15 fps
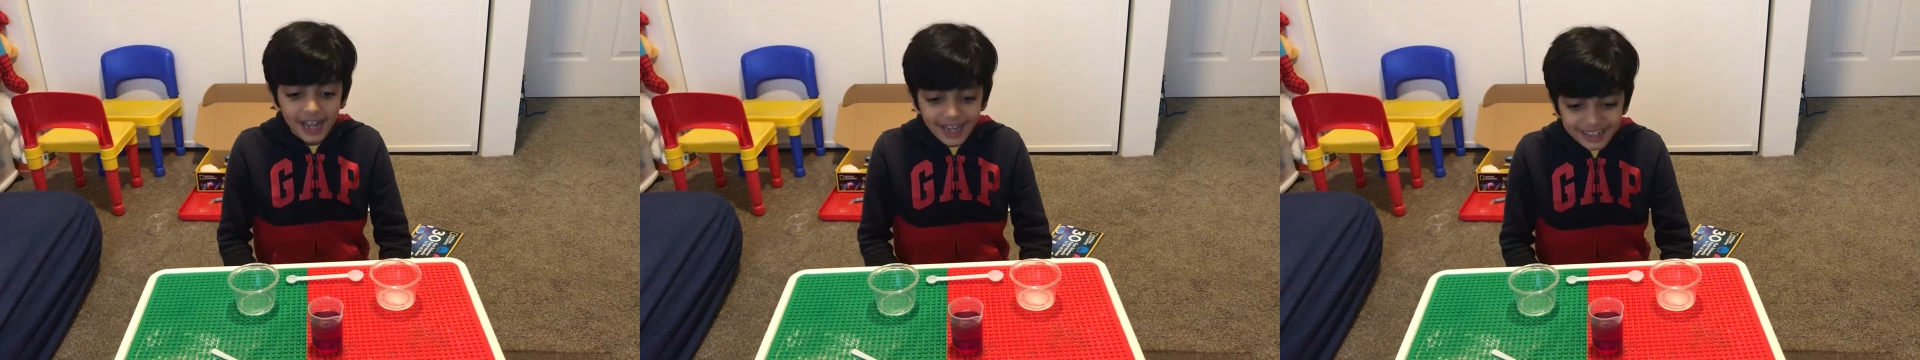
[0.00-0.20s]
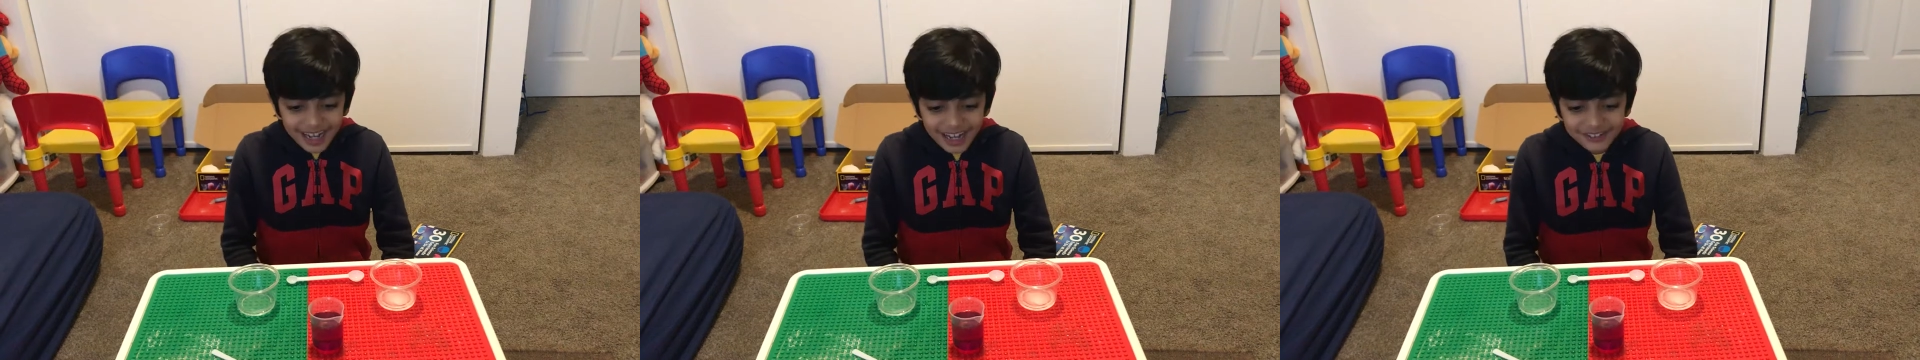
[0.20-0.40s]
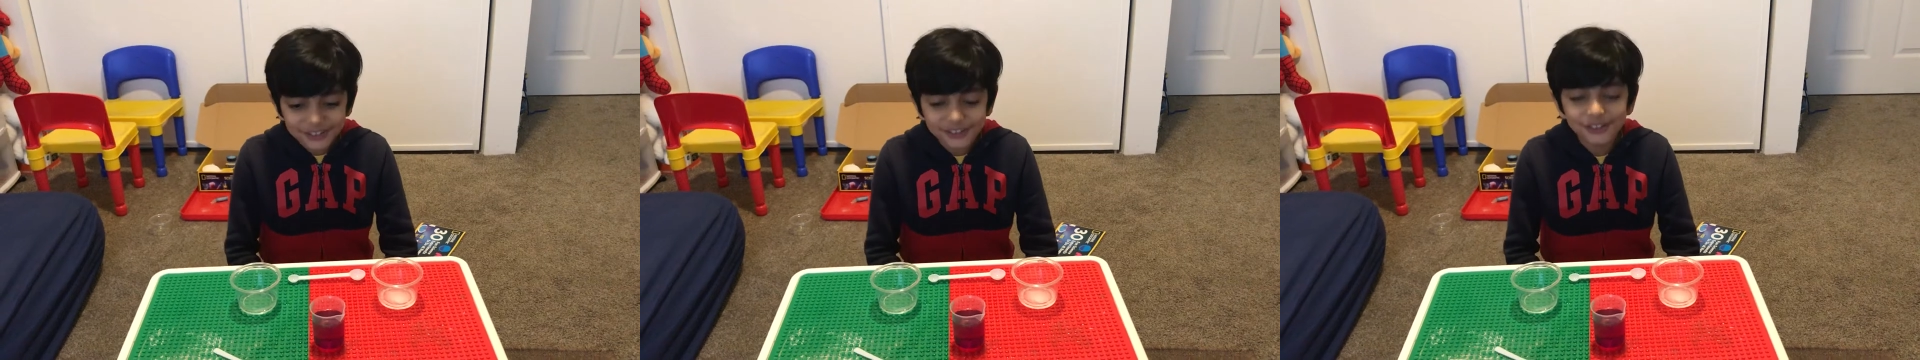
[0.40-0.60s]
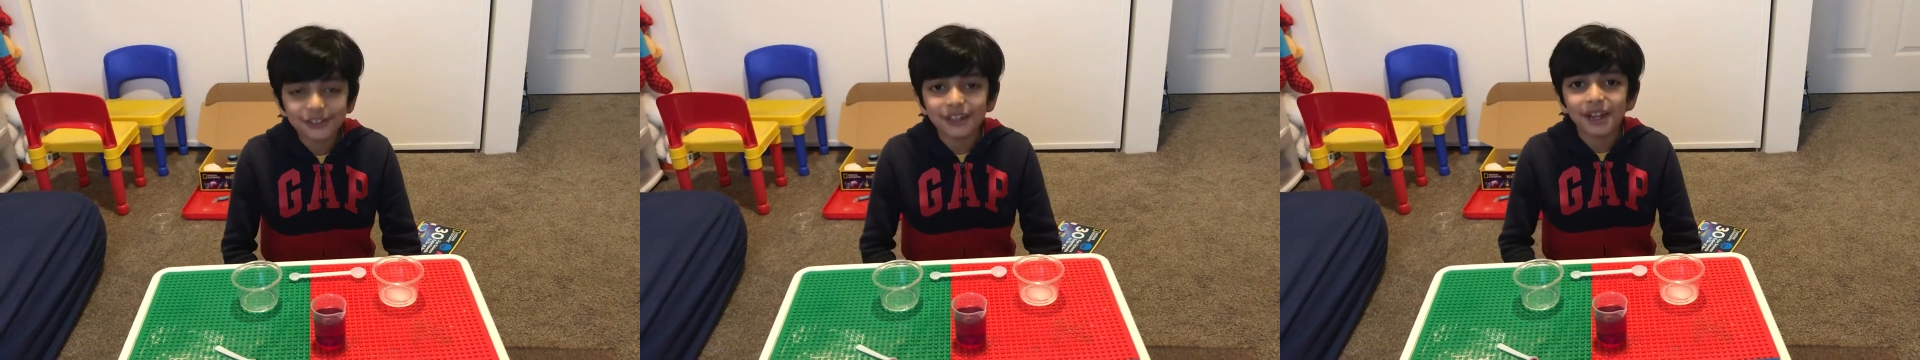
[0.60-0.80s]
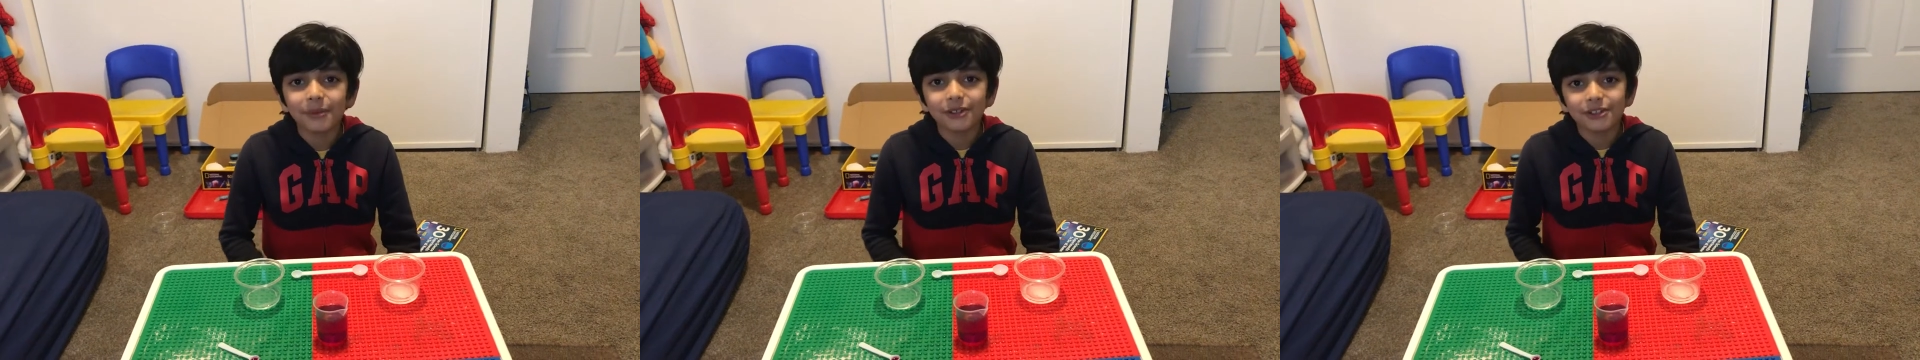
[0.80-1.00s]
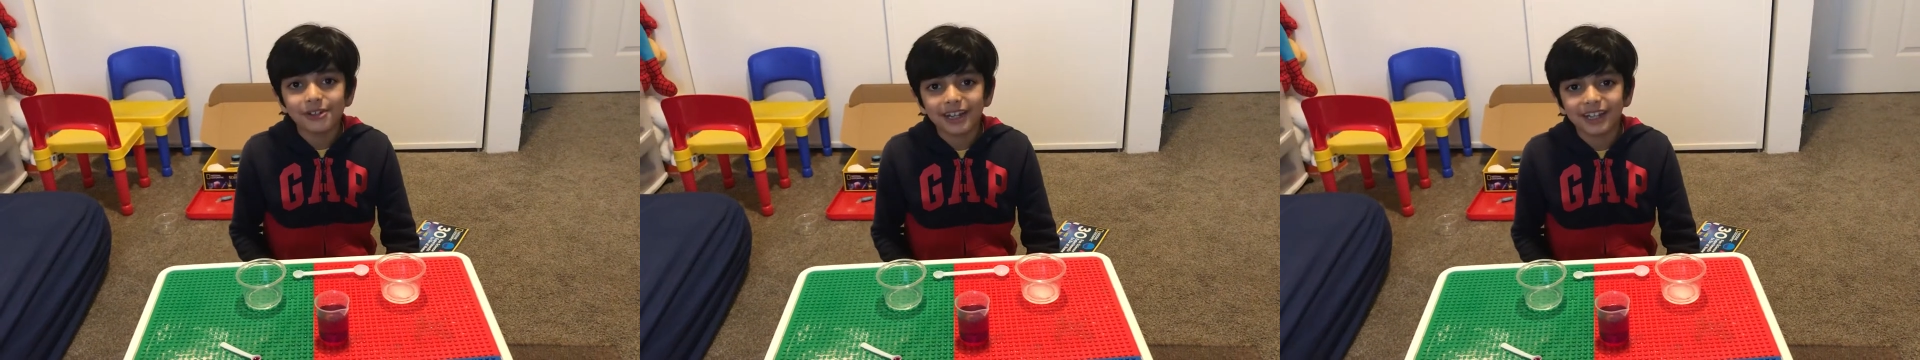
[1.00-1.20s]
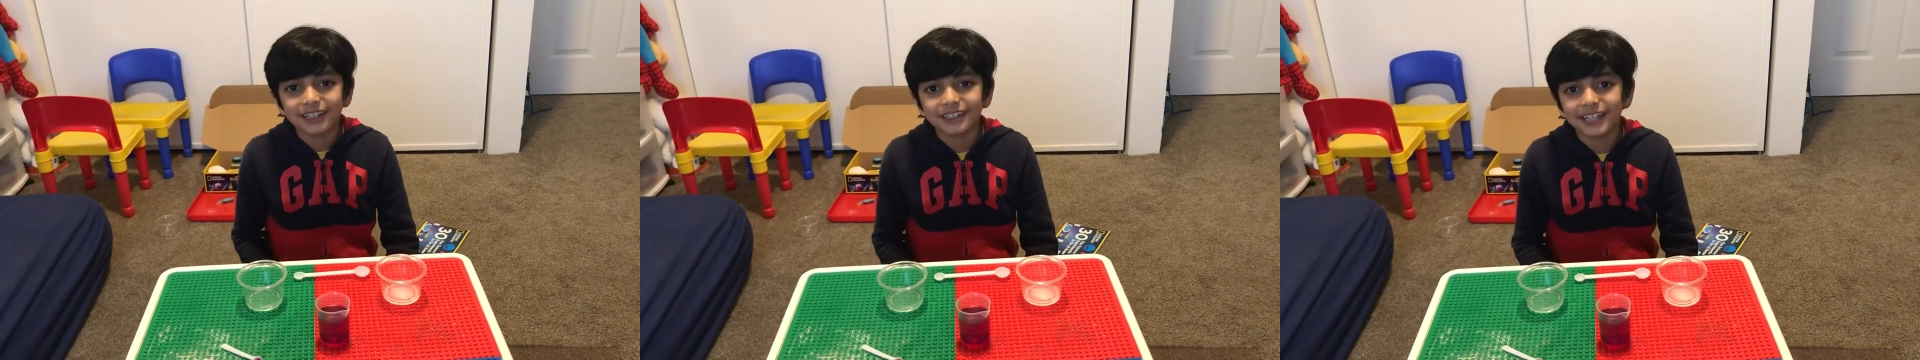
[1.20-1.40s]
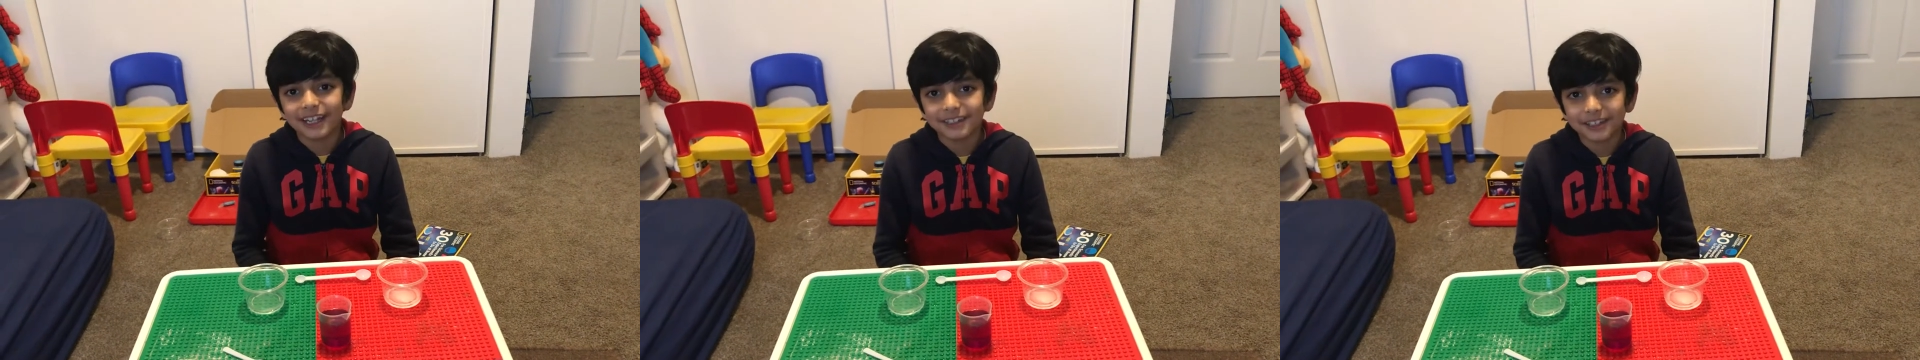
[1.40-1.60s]
guys, so today we're doing a
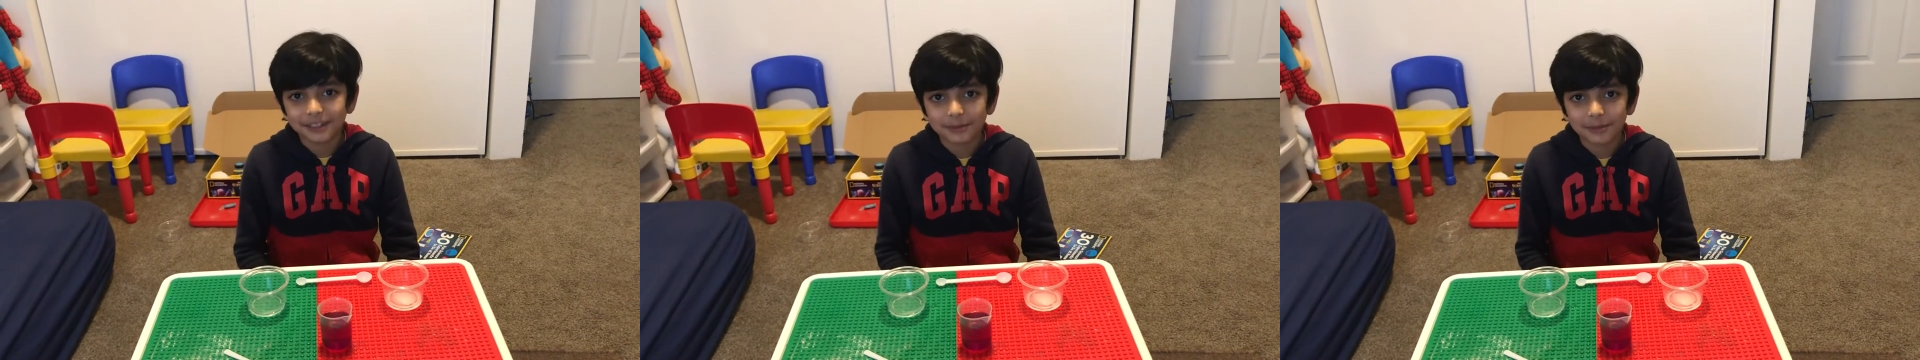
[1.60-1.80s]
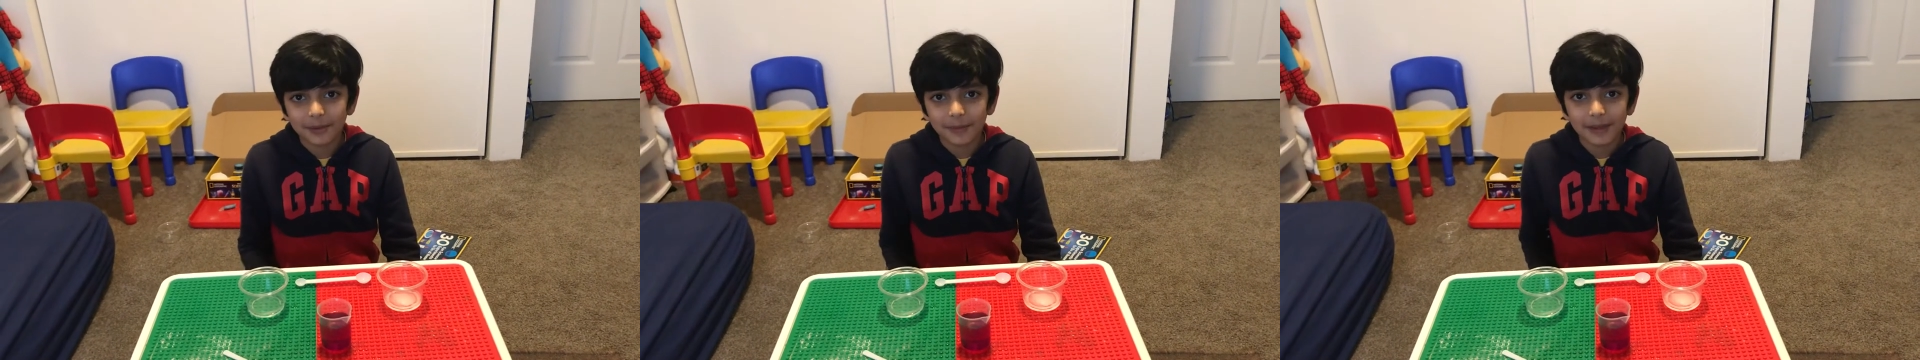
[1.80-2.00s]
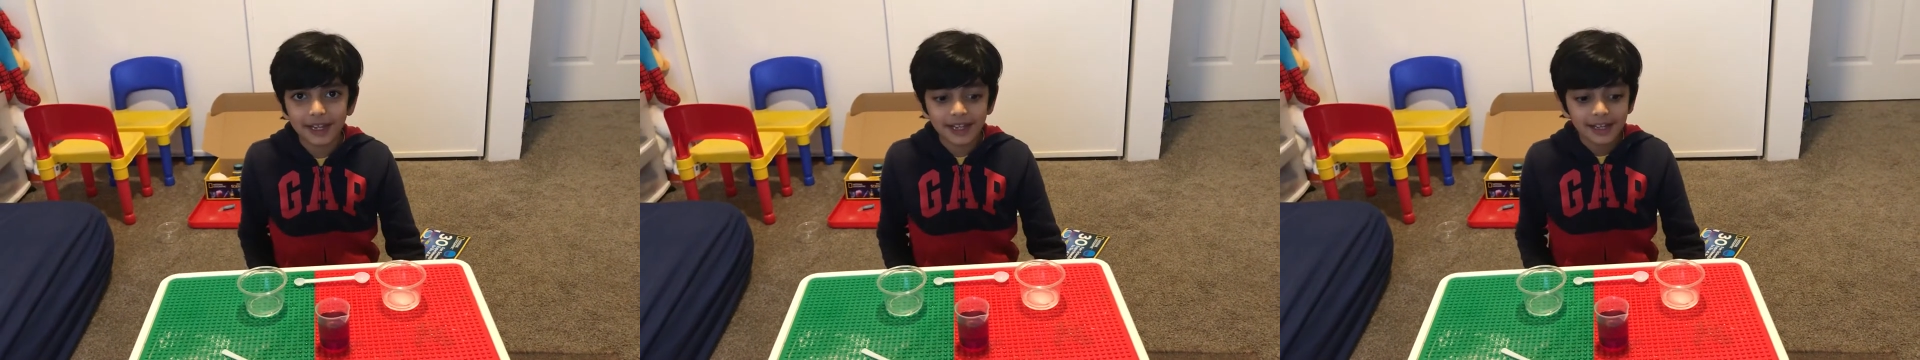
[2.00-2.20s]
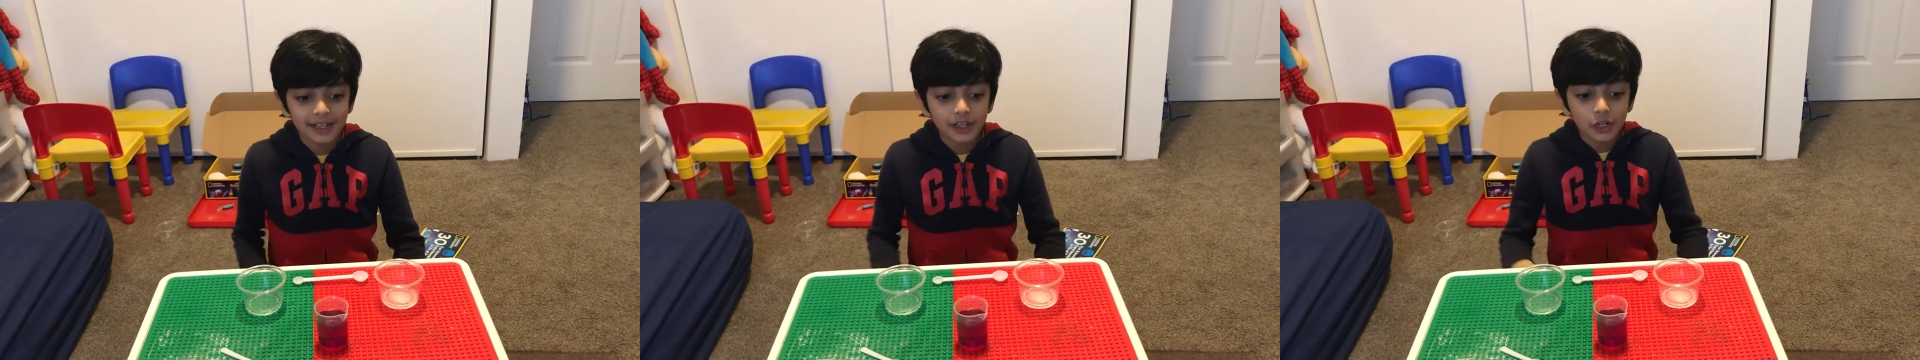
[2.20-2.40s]
science experiment.